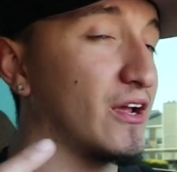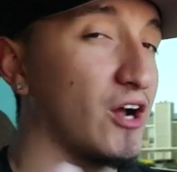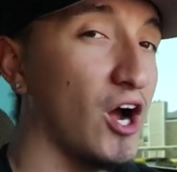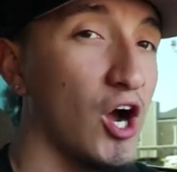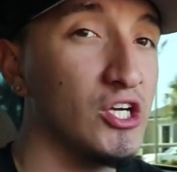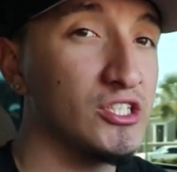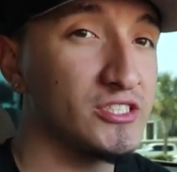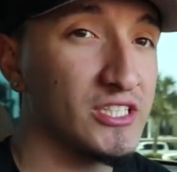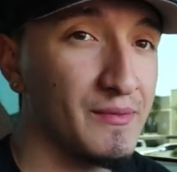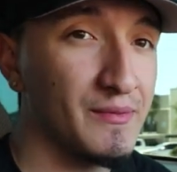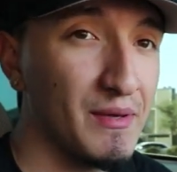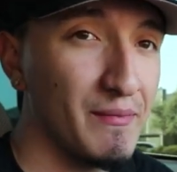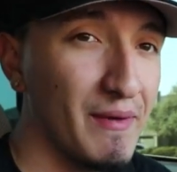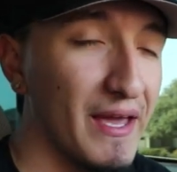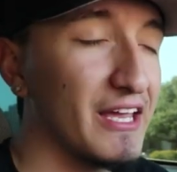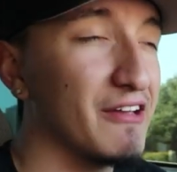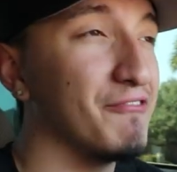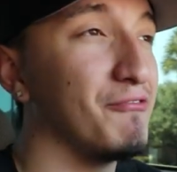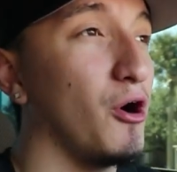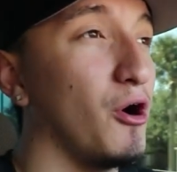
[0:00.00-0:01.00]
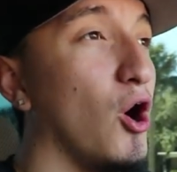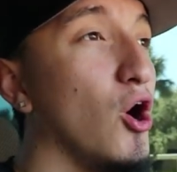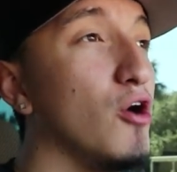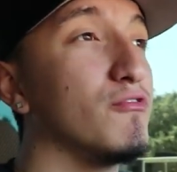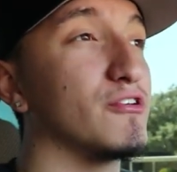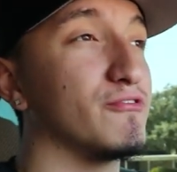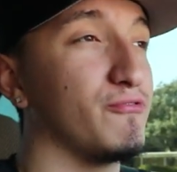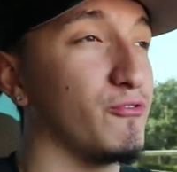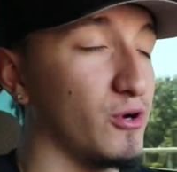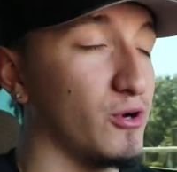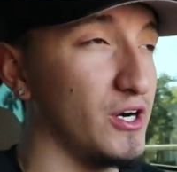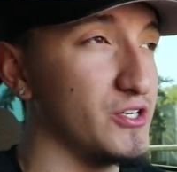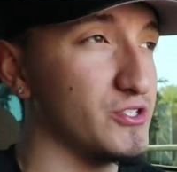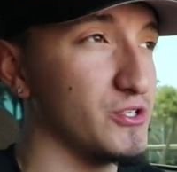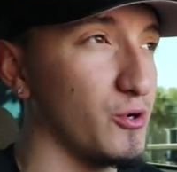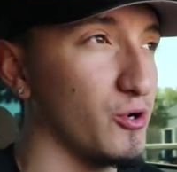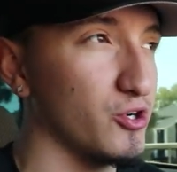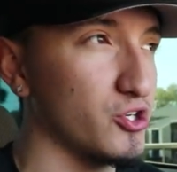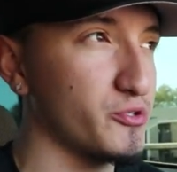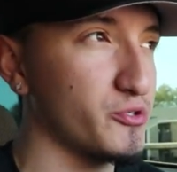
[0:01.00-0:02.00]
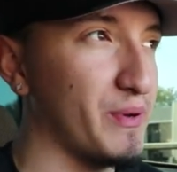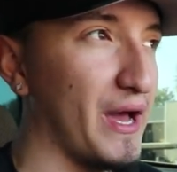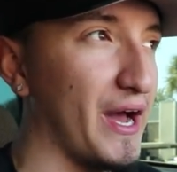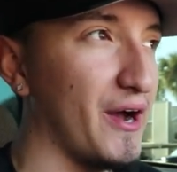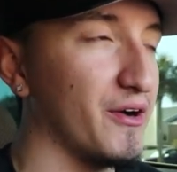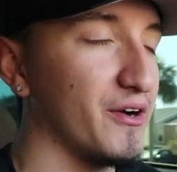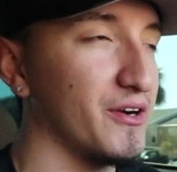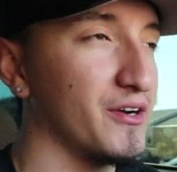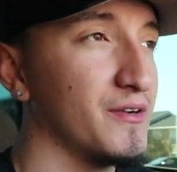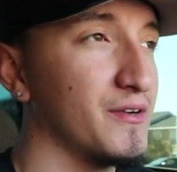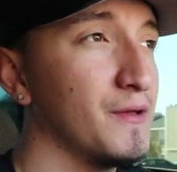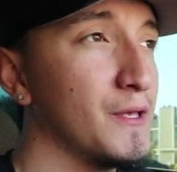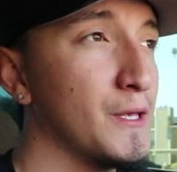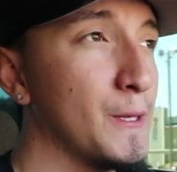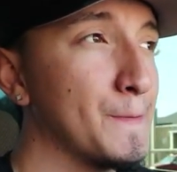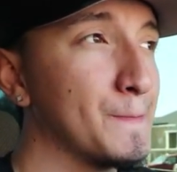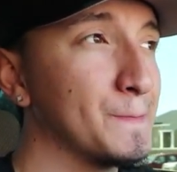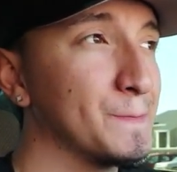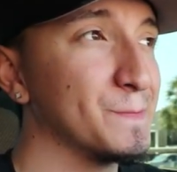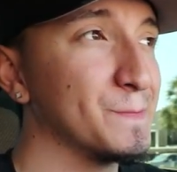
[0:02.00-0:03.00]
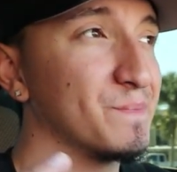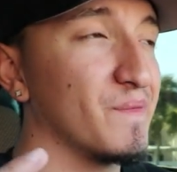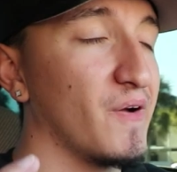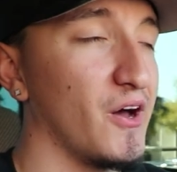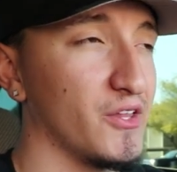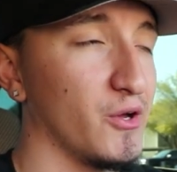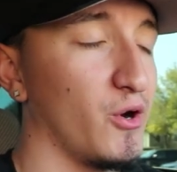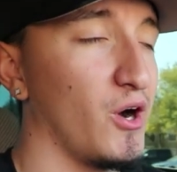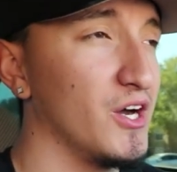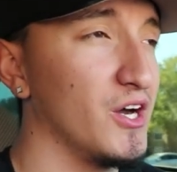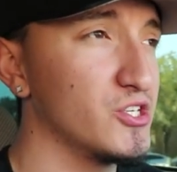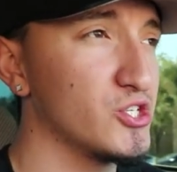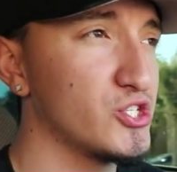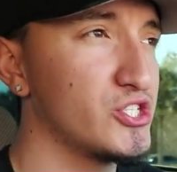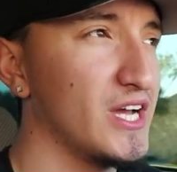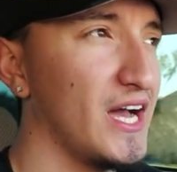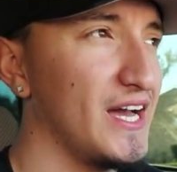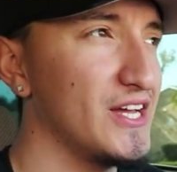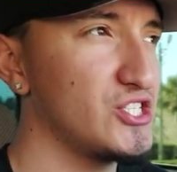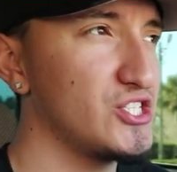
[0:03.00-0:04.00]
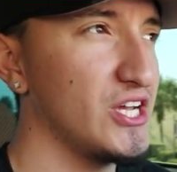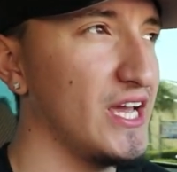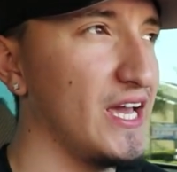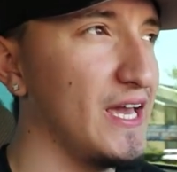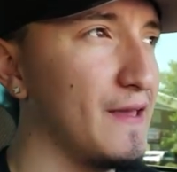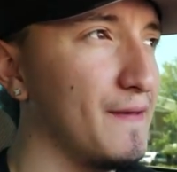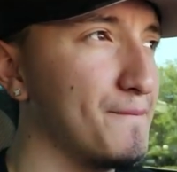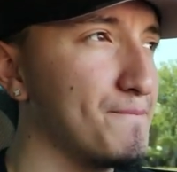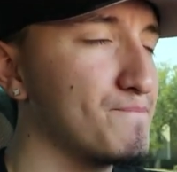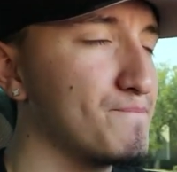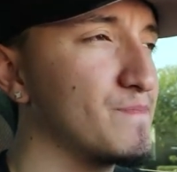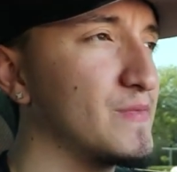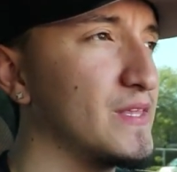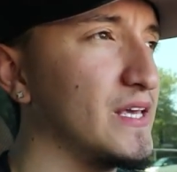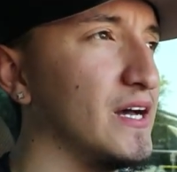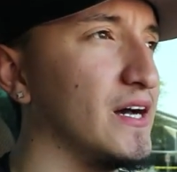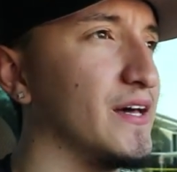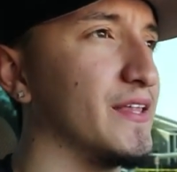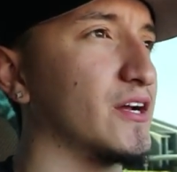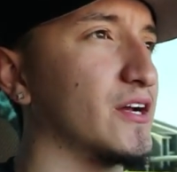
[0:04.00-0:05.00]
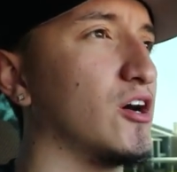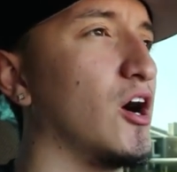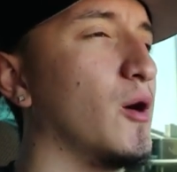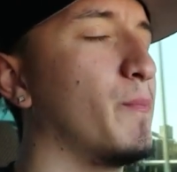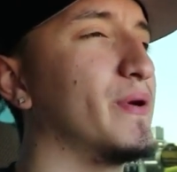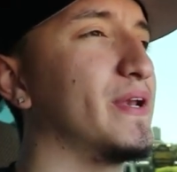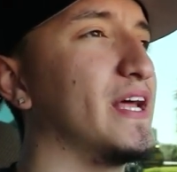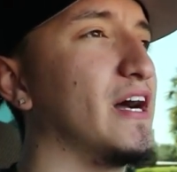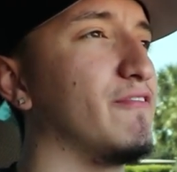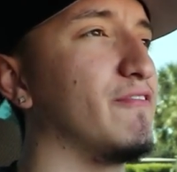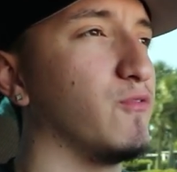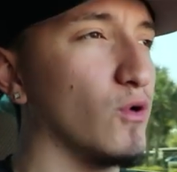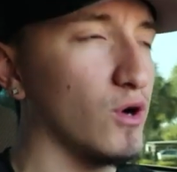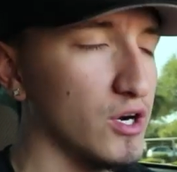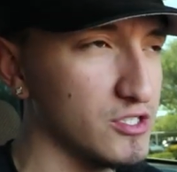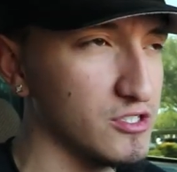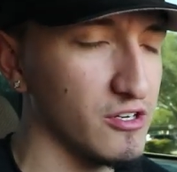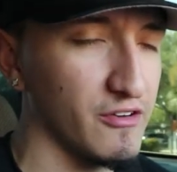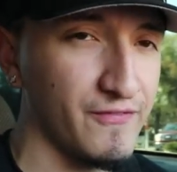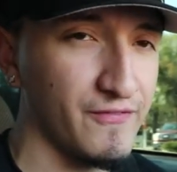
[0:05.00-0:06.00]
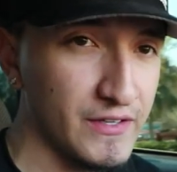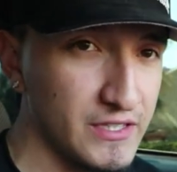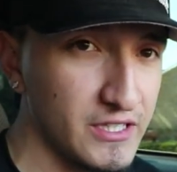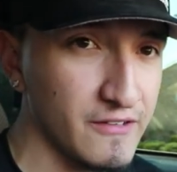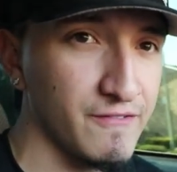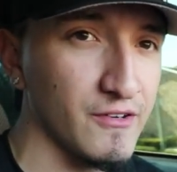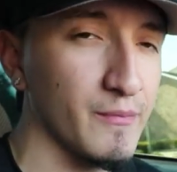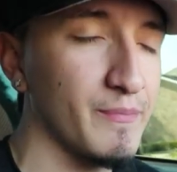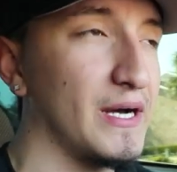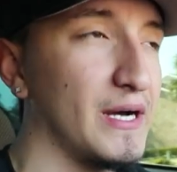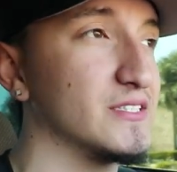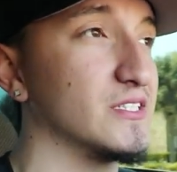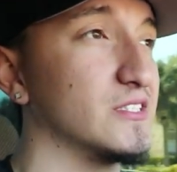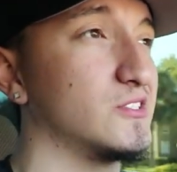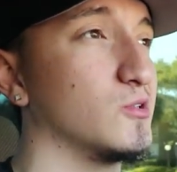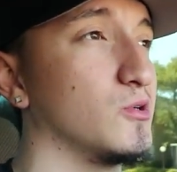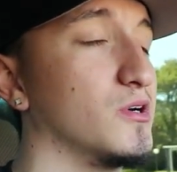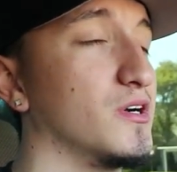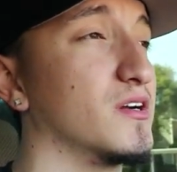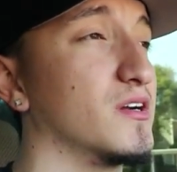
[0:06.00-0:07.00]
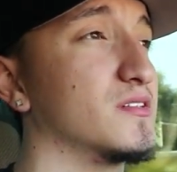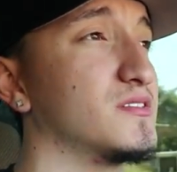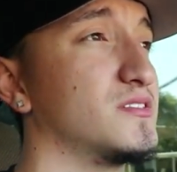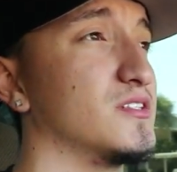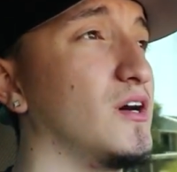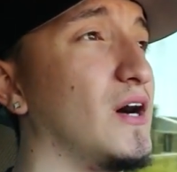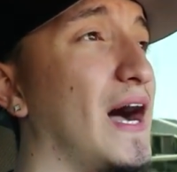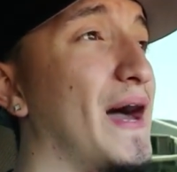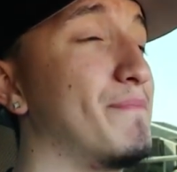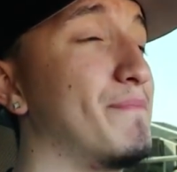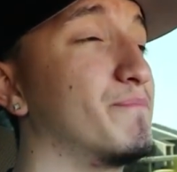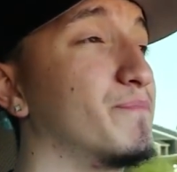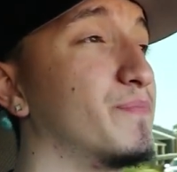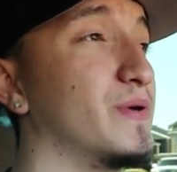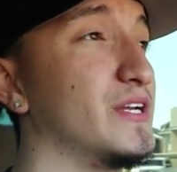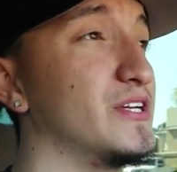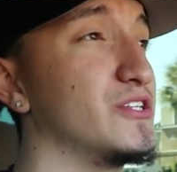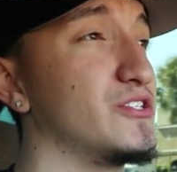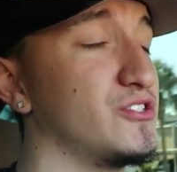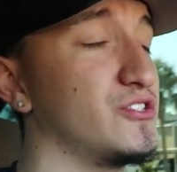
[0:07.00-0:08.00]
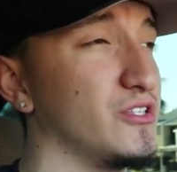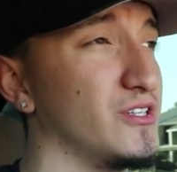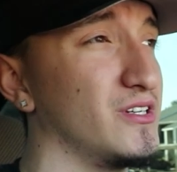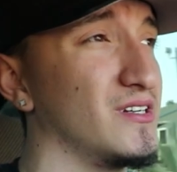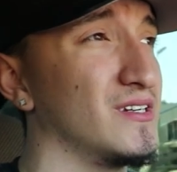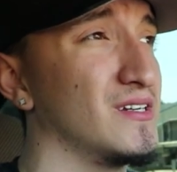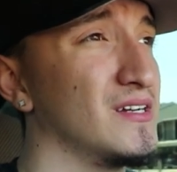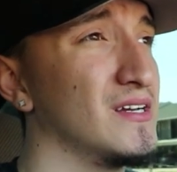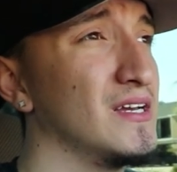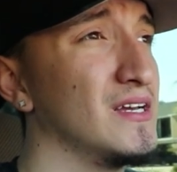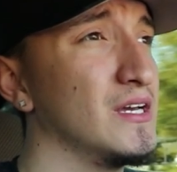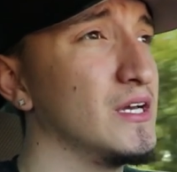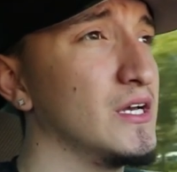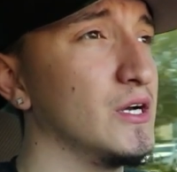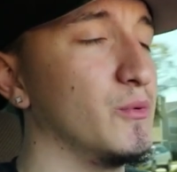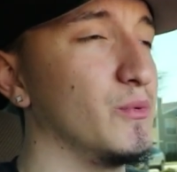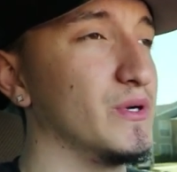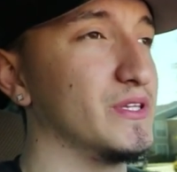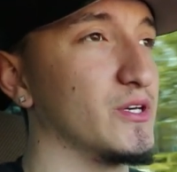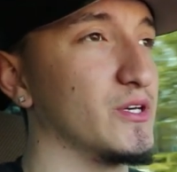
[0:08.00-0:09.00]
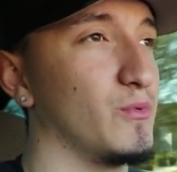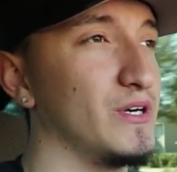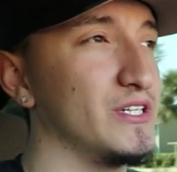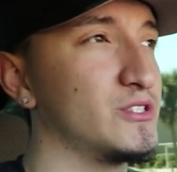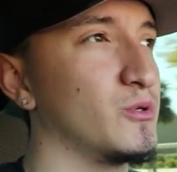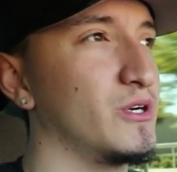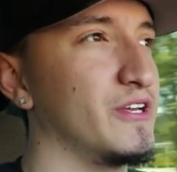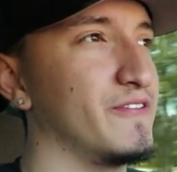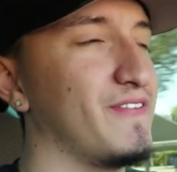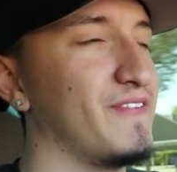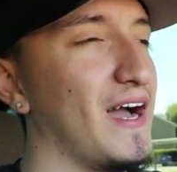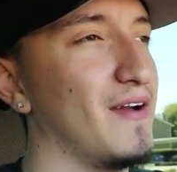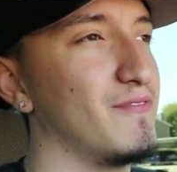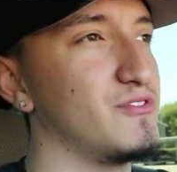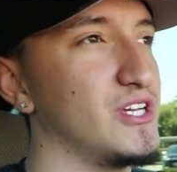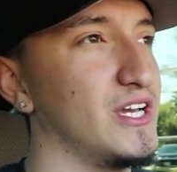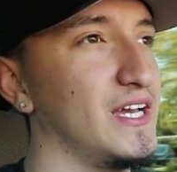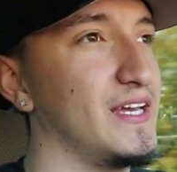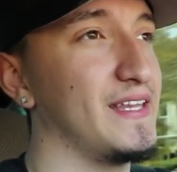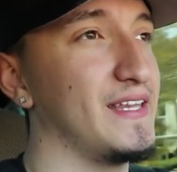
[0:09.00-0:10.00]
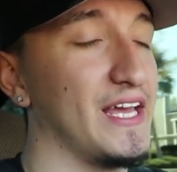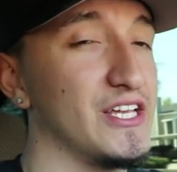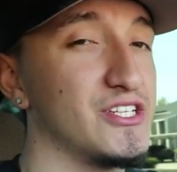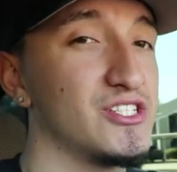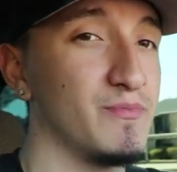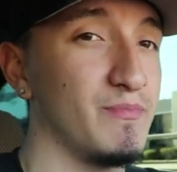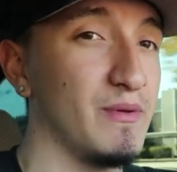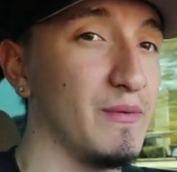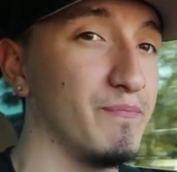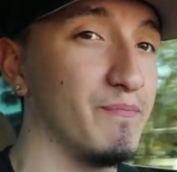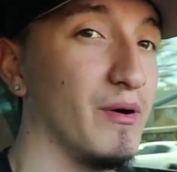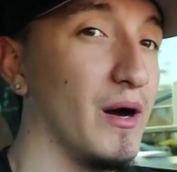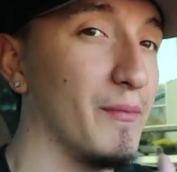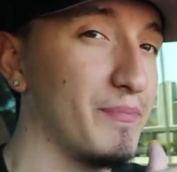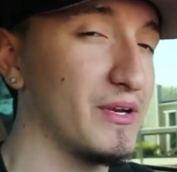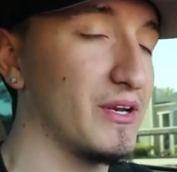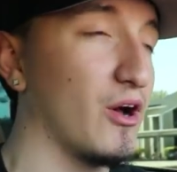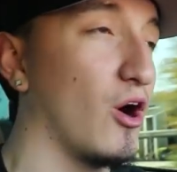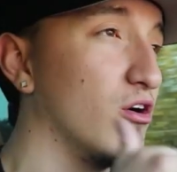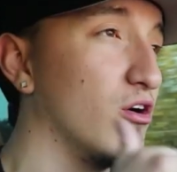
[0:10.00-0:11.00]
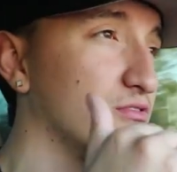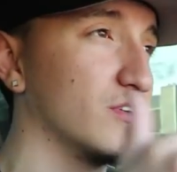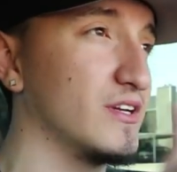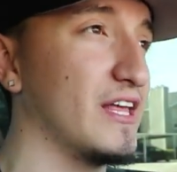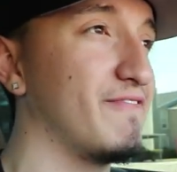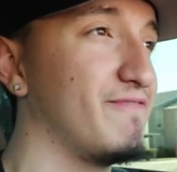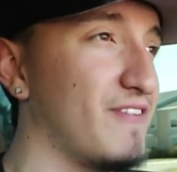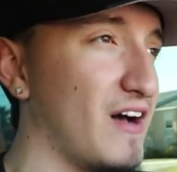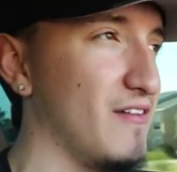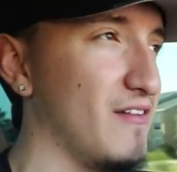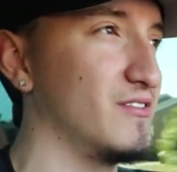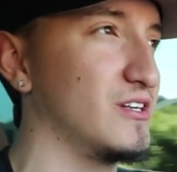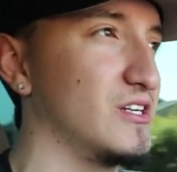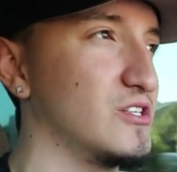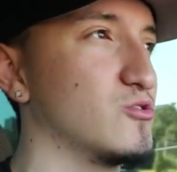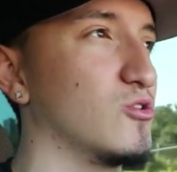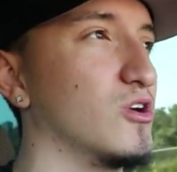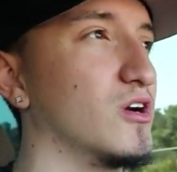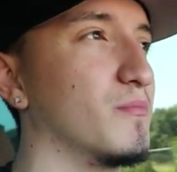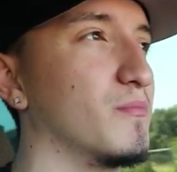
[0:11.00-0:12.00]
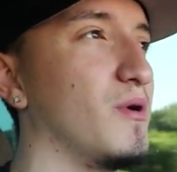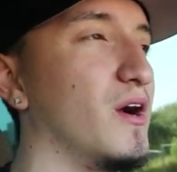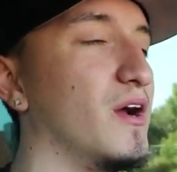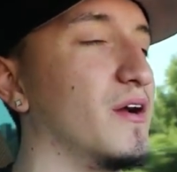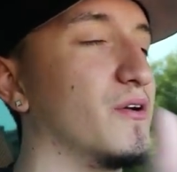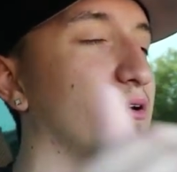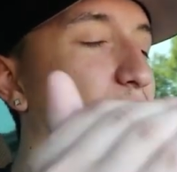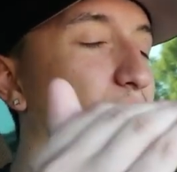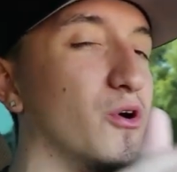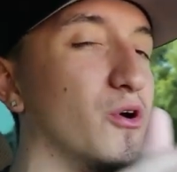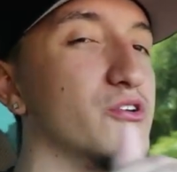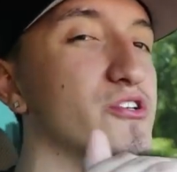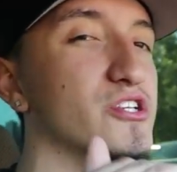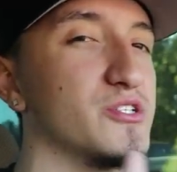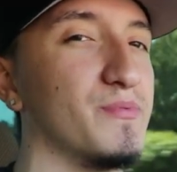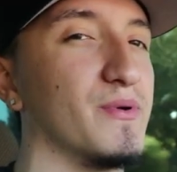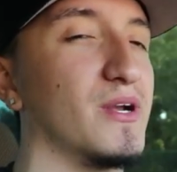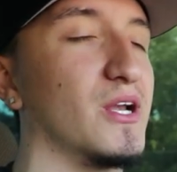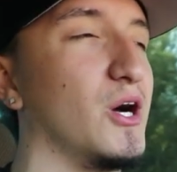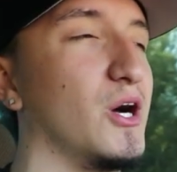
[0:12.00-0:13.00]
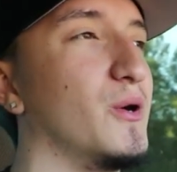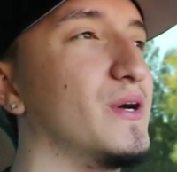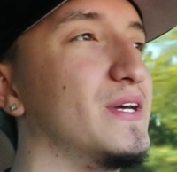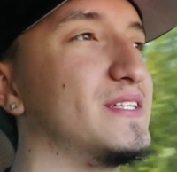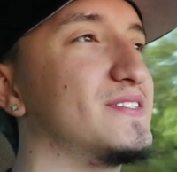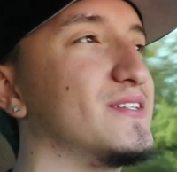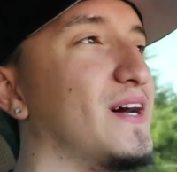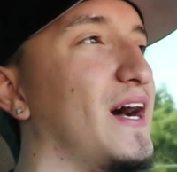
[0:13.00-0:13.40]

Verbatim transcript: Car is going to be making over four hundred horsepower on the one hundred shot jet. Uh, the car put down four hundred fifty foot-pounds of torque, so I'm pretty sure with the one twenty-five jet it should be bumping over that five hundred torque mark or just below it.